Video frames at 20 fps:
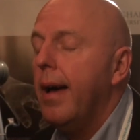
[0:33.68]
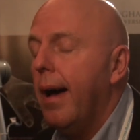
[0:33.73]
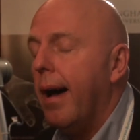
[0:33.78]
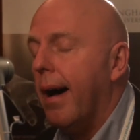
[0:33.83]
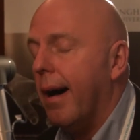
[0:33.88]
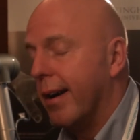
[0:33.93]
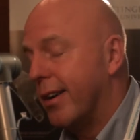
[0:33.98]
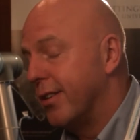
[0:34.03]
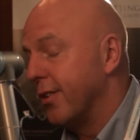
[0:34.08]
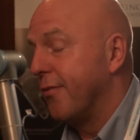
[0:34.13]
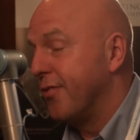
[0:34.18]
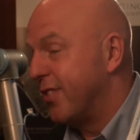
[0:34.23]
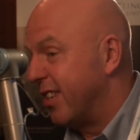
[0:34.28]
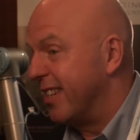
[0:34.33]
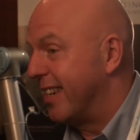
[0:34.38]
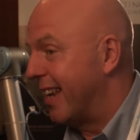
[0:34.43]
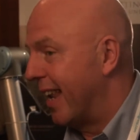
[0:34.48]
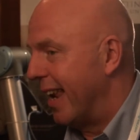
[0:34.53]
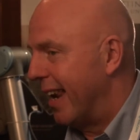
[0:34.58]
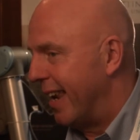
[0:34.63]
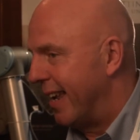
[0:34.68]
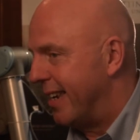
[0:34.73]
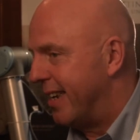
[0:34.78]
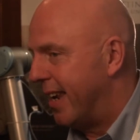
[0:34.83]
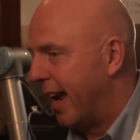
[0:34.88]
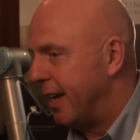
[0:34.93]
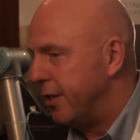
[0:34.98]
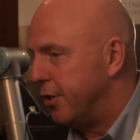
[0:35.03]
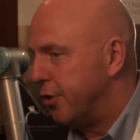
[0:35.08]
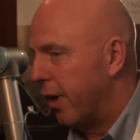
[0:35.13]
because obviously it's clearly a
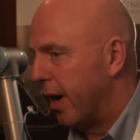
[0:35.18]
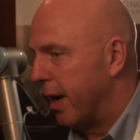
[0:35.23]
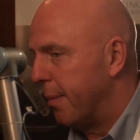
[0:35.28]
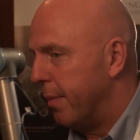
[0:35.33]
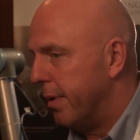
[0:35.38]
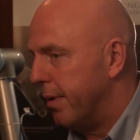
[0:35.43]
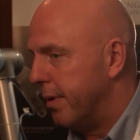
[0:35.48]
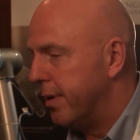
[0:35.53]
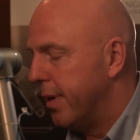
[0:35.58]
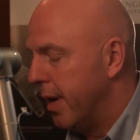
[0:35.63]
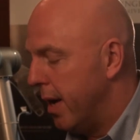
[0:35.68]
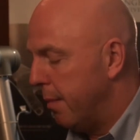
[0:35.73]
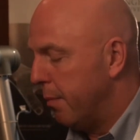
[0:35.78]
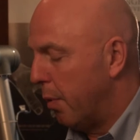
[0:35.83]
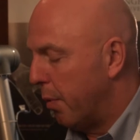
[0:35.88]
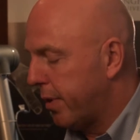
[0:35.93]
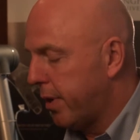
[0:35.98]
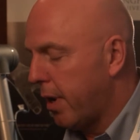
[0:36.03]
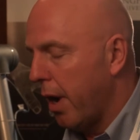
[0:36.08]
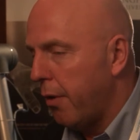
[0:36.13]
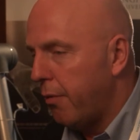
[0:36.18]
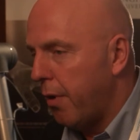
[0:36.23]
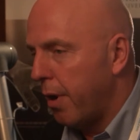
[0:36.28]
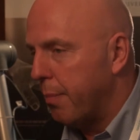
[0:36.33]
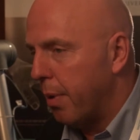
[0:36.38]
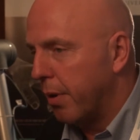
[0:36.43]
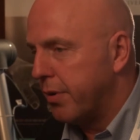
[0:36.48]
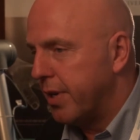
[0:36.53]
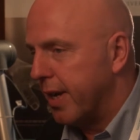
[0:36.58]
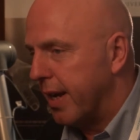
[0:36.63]
danger element. But with
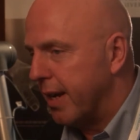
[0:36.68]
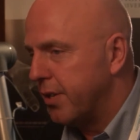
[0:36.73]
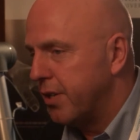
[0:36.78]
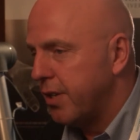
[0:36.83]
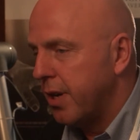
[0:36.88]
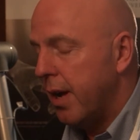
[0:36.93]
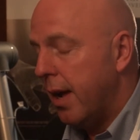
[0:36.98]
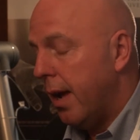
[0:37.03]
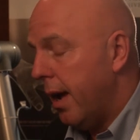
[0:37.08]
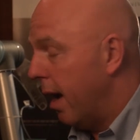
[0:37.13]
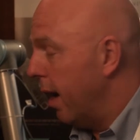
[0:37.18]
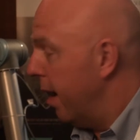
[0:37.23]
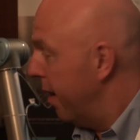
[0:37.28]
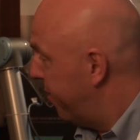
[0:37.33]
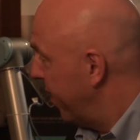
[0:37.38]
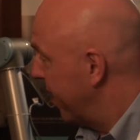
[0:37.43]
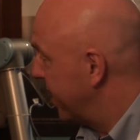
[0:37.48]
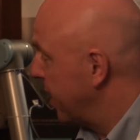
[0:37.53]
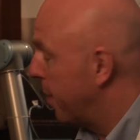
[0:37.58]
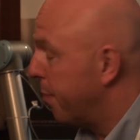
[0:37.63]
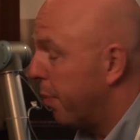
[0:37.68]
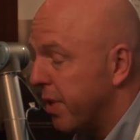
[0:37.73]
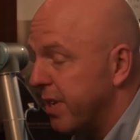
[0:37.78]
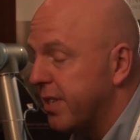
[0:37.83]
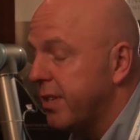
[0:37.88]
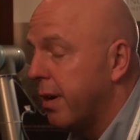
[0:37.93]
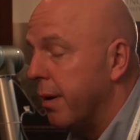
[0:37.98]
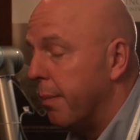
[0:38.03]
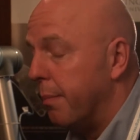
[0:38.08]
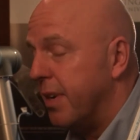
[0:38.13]
co-robotics, for example,
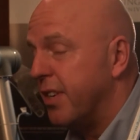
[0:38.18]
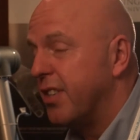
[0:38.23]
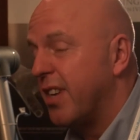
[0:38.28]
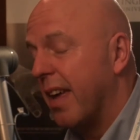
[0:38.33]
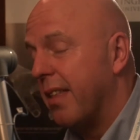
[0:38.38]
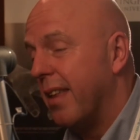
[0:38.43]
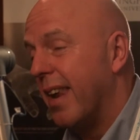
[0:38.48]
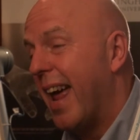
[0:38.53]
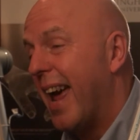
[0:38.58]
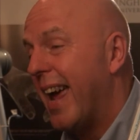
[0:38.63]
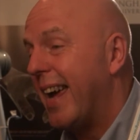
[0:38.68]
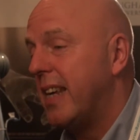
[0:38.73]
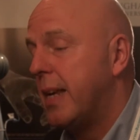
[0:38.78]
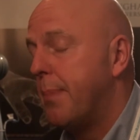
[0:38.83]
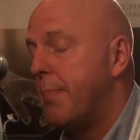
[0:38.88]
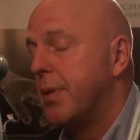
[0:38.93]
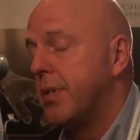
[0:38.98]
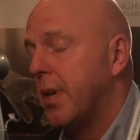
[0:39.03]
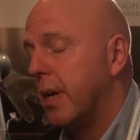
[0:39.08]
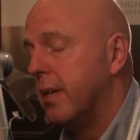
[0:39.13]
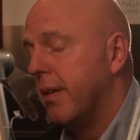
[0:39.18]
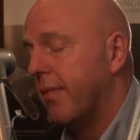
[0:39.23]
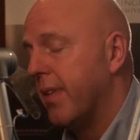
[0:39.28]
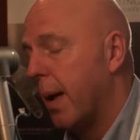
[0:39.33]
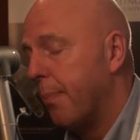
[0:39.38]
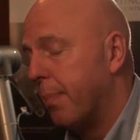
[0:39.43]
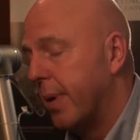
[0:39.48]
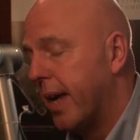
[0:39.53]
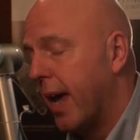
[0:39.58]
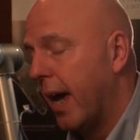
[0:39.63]
this company say that 80% of the
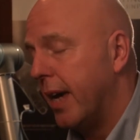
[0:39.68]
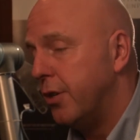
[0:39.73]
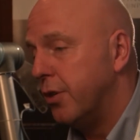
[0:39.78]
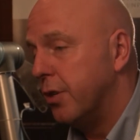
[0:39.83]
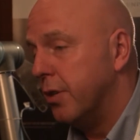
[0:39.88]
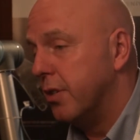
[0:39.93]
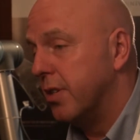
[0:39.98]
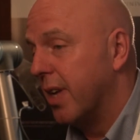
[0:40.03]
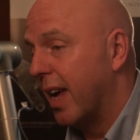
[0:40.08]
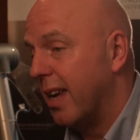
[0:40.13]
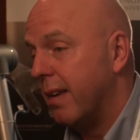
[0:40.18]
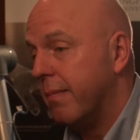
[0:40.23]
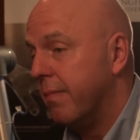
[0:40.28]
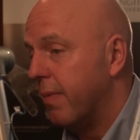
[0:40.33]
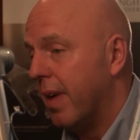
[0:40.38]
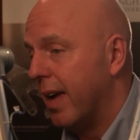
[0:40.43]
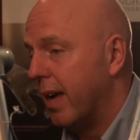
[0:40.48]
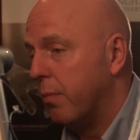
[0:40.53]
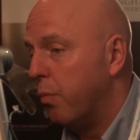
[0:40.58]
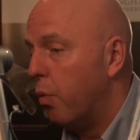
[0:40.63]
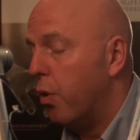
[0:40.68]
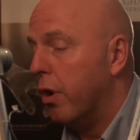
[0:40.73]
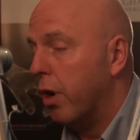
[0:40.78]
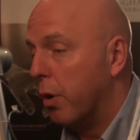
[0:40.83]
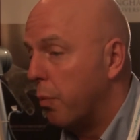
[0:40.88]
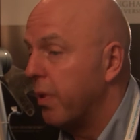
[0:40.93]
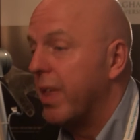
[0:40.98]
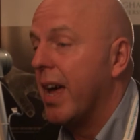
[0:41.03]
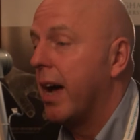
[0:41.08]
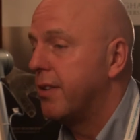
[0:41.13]
applications they
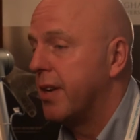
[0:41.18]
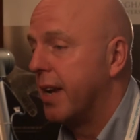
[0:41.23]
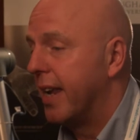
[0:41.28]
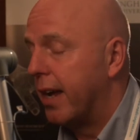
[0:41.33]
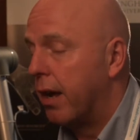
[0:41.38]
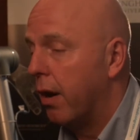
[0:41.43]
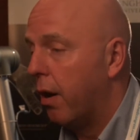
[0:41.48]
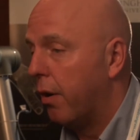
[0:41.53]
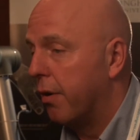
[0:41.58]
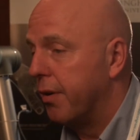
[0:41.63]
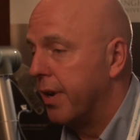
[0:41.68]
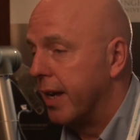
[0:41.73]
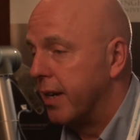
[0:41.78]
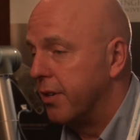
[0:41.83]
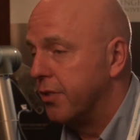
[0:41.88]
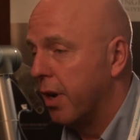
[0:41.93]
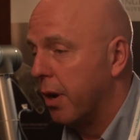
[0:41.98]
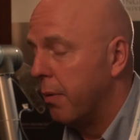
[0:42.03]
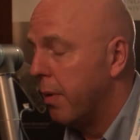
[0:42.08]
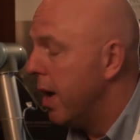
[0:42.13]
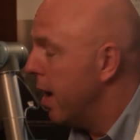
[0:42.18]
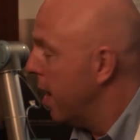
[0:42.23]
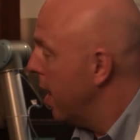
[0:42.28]
work without any guarding. So